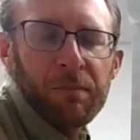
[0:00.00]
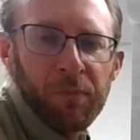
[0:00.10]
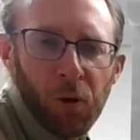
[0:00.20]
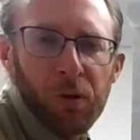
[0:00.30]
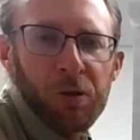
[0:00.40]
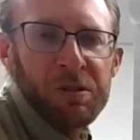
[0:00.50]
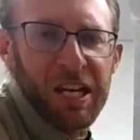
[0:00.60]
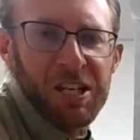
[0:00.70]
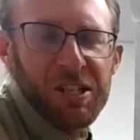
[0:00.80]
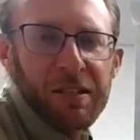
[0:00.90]
Bull
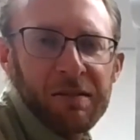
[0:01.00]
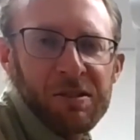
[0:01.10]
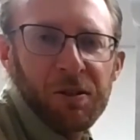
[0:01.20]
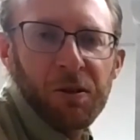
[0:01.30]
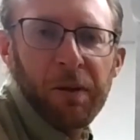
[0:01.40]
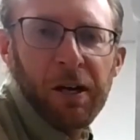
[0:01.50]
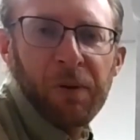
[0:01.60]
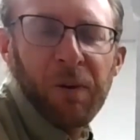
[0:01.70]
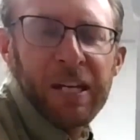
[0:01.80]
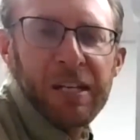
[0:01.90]
rotation. So Mary
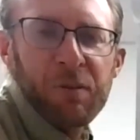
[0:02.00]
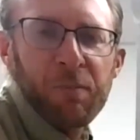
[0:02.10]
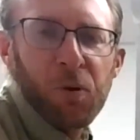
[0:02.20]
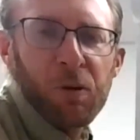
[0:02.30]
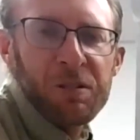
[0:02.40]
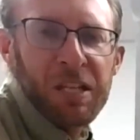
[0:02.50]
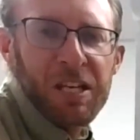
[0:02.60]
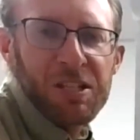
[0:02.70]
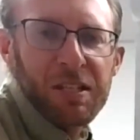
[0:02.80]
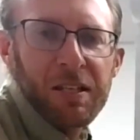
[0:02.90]
weighed in with bull
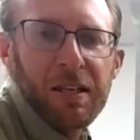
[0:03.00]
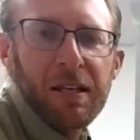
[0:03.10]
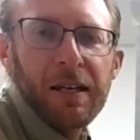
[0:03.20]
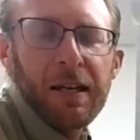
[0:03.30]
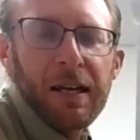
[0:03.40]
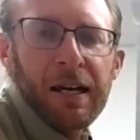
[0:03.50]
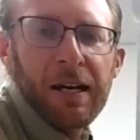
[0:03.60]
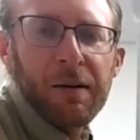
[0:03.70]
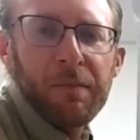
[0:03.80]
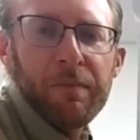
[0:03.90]
rotation.
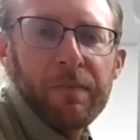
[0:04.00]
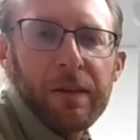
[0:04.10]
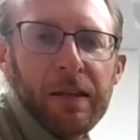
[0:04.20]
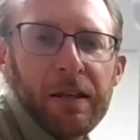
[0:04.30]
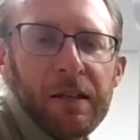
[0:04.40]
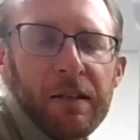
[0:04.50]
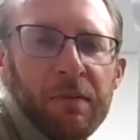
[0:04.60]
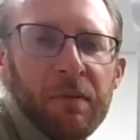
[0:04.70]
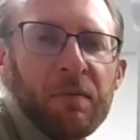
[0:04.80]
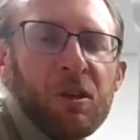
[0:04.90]

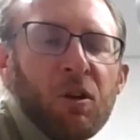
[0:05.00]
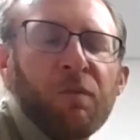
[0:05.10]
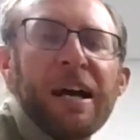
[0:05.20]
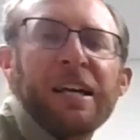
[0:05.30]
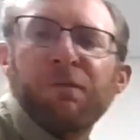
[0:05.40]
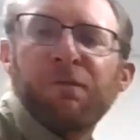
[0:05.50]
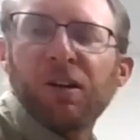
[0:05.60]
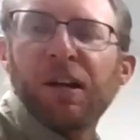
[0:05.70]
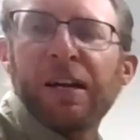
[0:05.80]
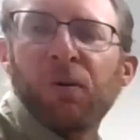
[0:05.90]
If I could
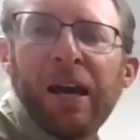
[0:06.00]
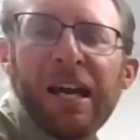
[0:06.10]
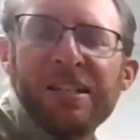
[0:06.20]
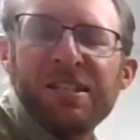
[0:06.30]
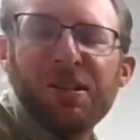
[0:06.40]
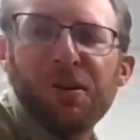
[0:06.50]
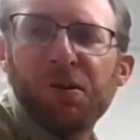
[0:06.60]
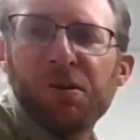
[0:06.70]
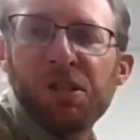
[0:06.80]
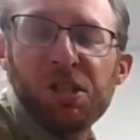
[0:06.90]
figure out a way
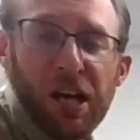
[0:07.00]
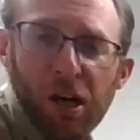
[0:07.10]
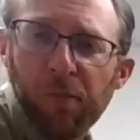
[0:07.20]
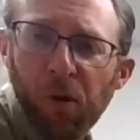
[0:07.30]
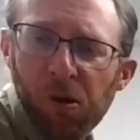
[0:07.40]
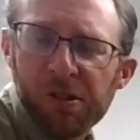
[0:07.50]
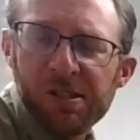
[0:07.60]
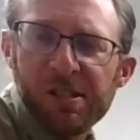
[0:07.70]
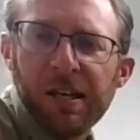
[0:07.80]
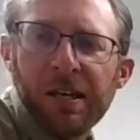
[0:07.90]
to share
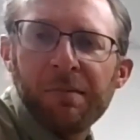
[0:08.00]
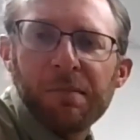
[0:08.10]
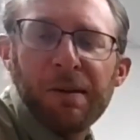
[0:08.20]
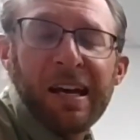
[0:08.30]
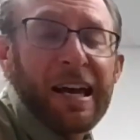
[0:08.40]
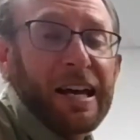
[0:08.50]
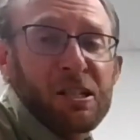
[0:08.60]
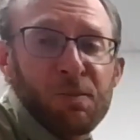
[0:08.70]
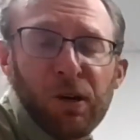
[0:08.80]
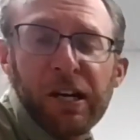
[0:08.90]
bulls, maybe I got a
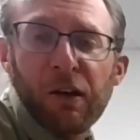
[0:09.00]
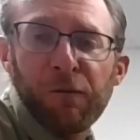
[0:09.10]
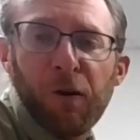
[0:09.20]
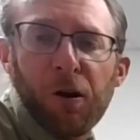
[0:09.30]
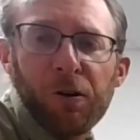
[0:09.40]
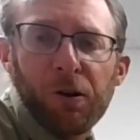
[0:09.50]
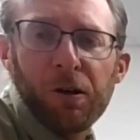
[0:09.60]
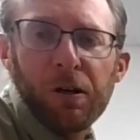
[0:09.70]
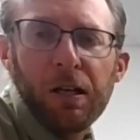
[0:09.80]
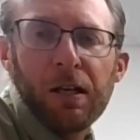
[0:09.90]
spring and a fall
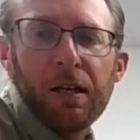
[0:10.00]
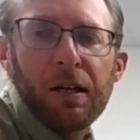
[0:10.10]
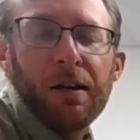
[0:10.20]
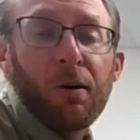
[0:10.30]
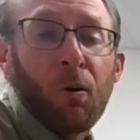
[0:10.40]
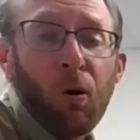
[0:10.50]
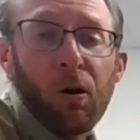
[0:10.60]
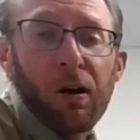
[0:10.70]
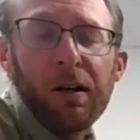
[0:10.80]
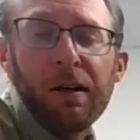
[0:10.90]
herd,
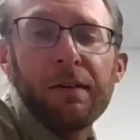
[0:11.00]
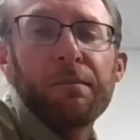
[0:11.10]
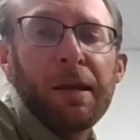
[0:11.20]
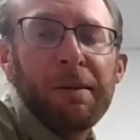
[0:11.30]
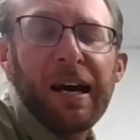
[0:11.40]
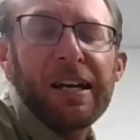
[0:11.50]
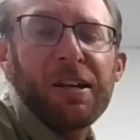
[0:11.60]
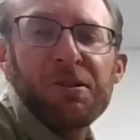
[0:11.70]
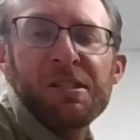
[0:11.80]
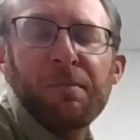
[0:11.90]
or maybe I
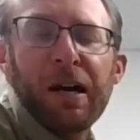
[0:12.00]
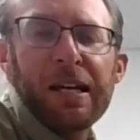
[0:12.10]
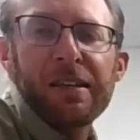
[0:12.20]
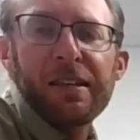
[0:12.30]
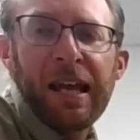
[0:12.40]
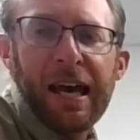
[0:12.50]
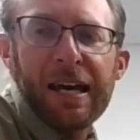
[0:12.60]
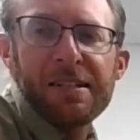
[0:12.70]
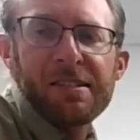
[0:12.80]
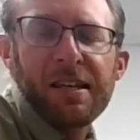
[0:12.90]
know somebody that
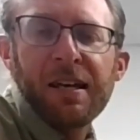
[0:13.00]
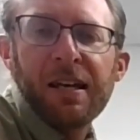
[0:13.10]
has